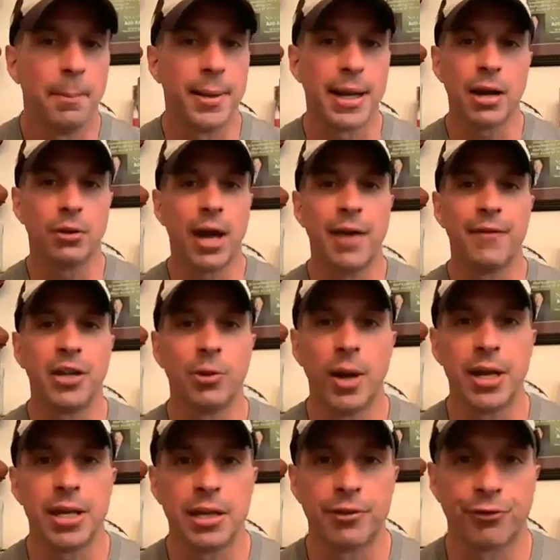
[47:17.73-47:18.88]
but I don't have any
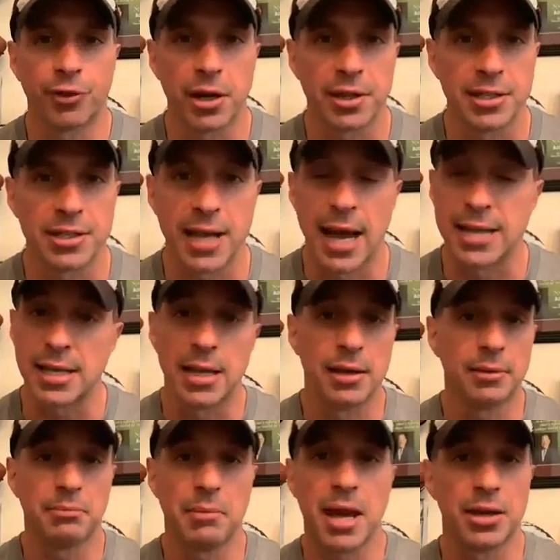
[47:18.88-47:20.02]
way to get in front of these guys.
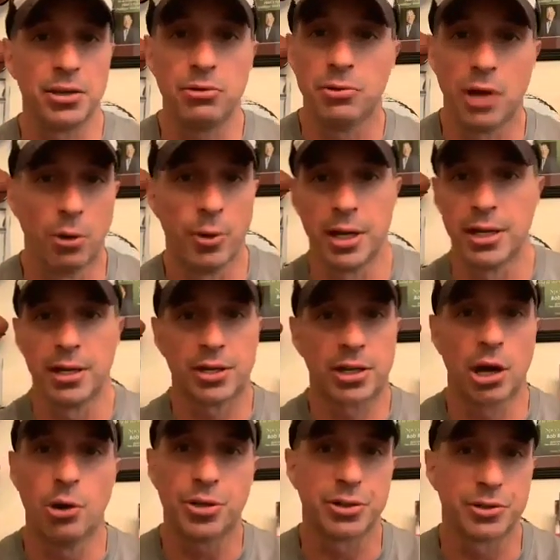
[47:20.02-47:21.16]
And, man, you know what it is.
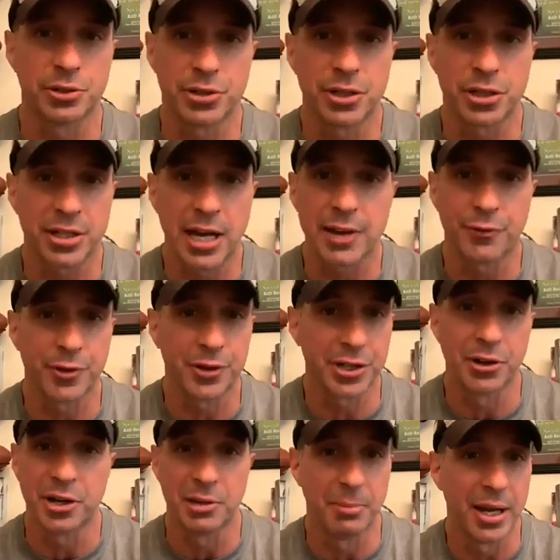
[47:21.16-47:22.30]
Coaches are such a tight fraternity.